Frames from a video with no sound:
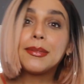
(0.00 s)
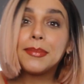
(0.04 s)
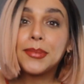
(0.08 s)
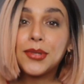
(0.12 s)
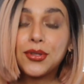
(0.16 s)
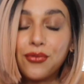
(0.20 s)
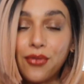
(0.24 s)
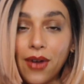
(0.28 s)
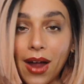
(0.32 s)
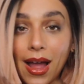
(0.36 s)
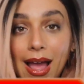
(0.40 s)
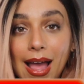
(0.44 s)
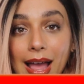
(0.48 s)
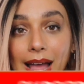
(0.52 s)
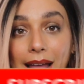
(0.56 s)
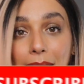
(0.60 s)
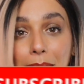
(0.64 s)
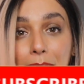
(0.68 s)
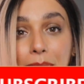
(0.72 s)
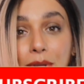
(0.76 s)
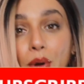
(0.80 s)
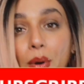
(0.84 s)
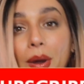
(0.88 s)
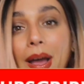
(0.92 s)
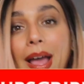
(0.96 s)

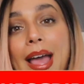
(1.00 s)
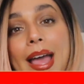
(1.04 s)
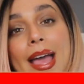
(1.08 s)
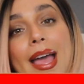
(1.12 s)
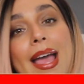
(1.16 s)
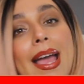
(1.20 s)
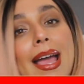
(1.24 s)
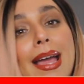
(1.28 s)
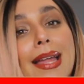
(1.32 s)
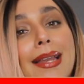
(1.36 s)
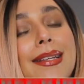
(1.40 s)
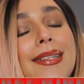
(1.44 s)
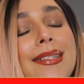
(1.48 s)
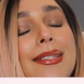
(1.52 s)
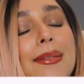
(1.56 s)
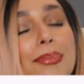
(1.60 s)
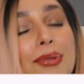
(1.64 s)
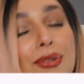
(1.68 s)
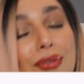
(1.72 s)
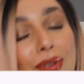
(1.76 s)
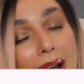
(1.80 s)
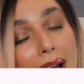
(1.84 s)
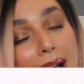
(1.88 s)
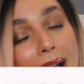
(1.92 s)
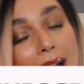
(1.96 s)
subscribed, go ahead and
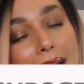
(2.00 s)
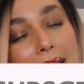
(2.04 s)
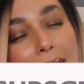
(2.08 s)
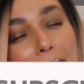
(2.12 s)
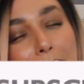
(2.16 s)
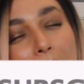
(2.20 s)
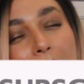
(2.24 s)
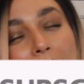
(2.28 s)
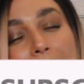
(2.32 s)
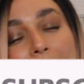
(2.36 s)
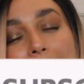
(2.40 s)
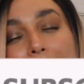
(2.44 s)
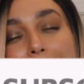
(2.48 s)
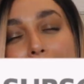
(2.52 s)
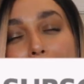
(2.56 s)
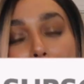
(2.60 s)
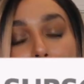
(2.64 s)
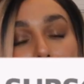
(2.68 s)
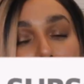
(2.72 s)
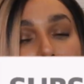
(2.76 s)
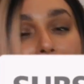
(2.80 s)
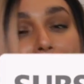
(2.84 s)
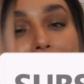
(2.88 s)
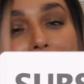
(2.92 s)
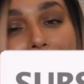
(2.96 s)
subscribe. Hit that
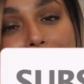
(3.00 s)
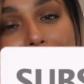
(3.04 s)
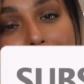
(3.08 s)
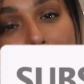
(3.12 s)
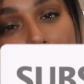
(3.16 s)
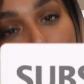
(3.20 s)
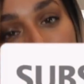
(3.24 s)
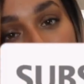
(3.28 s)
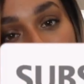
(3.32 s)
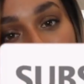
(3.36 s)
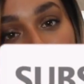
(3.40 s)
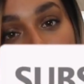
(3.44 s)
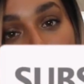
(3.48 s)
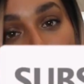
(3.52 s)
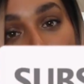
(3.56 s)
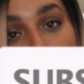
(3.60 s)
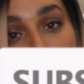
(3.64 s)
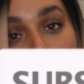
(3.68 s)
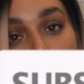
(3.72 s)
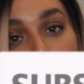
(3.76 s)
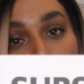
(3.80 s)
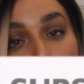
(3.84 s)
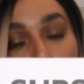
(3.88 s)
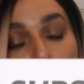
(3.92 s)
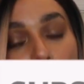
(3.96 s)
button down
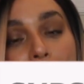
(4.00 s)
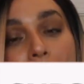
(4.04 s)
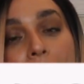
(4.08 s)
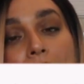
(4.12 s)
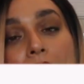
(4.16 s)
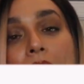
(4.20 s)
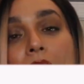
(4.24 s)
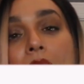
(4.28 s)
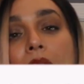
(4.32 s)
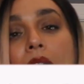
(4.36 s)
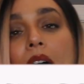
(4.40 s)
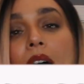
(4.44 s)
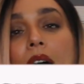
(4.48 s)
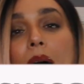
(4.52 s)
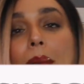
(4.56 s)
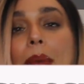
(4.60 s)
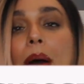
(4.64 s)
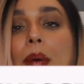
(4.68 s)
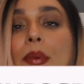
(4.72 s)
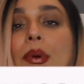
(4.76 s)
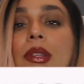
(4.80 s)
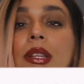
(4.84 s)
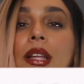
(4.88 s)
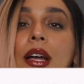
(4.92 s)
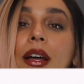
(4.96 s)
below. I
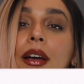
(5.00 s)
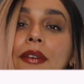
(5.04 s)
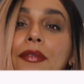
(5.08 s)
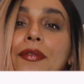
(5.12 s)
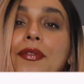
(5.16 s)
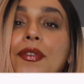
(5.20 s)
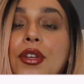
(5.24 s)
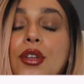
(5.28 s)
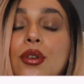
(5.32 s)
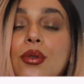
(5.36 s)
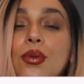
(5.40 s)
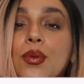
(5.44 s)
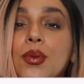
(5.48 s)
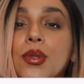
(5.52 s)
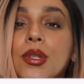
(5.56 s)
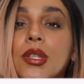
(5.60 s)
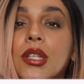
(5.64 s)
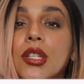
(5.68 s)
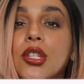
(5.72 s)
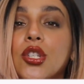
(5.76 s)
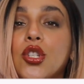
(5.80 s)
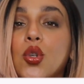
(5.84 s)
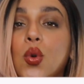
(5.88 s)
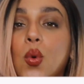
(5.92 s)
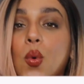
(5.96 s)
would love for you
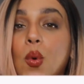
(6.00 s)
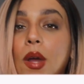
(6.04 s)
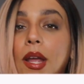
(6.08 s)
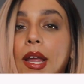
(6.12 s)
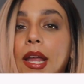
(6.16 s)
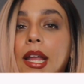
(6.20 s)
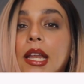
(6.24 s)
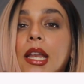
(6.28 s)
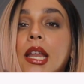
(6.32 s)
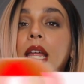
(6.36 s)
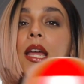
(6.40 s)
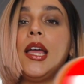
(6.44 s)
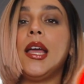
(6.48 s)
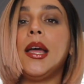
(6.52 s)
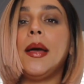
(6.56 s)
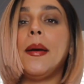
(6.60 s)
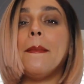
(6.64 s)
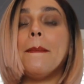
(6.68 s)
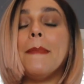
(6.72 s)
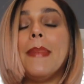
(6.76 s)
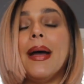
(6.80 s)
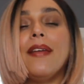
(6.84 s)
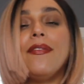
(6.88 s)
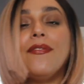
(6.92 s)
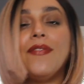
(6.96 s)
to join
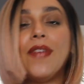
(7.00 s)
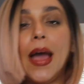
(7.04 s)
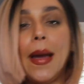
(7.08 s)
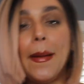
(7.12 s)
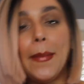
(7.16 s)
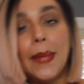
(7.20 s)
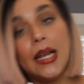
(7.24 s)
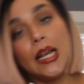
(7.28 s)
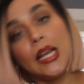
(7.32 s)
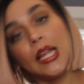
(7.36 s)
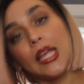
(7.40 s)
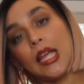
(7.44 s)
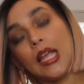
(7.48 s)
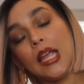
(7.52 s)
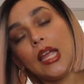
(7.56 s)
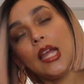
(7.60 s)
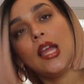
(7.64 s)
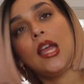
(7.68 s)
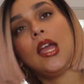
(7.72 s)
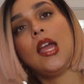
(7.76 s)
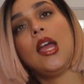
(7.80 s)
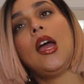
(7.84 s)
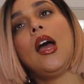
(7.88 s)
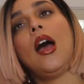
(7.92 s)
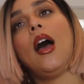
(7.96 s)
my family.
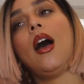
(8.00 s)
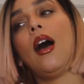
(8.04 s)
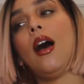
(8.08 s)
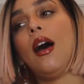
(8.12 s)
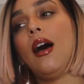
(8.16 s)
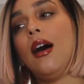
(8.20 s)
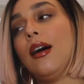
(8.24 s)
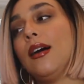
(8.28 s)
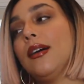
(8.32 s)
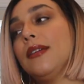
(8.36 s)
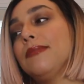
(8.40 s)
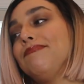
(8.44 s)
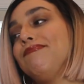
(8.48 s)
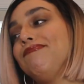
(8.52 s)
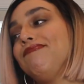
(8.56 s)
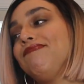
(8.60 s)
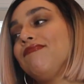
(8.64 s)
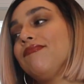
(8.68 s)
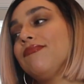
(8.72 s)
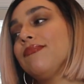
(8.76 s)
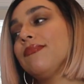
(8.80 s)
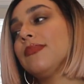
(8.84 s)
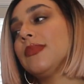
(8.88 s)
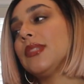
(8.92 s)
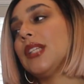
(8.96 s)

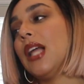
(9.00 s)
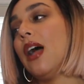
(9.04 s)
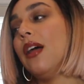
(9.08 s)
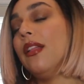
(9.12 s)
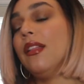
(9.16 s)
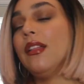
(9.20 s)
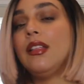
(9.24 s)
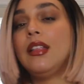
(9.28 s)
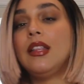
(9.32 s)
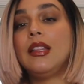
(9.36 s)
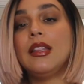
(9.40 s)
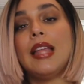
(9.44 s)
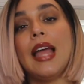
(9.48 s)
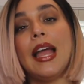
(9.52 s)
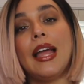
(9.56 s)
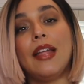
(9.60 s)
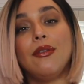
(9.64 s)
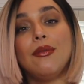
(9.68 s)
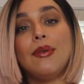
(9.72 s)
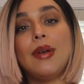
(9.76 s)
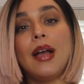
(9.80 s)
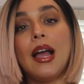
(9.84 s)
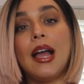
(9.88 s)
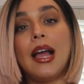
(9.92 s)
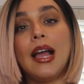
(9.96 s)
Other than that,
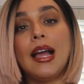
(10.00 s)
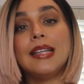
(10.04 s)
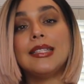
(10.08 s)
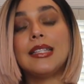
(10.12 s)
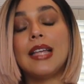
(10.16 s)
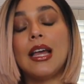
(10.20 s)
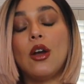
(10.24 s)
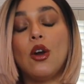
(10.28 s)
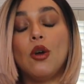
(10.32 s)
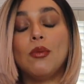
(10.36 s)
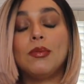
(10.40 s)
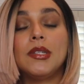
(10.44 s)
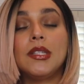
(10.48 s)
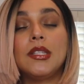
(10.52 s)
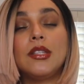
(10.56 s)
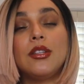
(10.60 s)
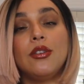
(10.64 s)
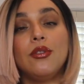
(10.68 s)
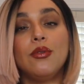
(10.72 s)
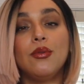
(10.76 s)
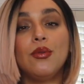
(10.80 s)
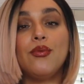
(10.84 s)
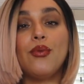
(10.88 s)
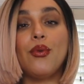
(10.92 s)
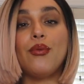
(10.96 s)
you guys, I hope to see
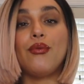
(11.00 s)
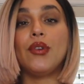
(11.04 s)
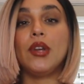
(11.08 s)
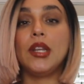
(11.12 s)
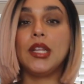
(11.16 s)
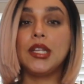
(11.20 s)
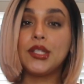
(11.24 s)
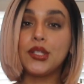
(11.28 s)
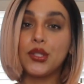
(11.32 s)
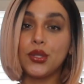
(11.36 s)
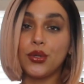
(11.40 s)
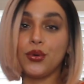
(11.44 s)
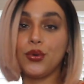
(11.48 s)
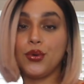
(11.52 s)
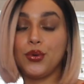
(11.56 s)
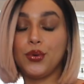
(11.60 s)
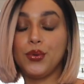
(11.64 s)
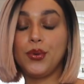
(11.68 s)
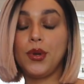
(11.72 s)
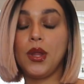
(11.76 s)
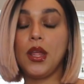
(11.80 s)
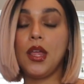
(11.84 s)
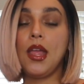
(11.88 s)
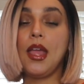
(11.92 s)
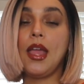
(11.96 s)
you really
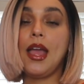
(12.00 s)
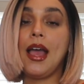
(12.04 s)
soon.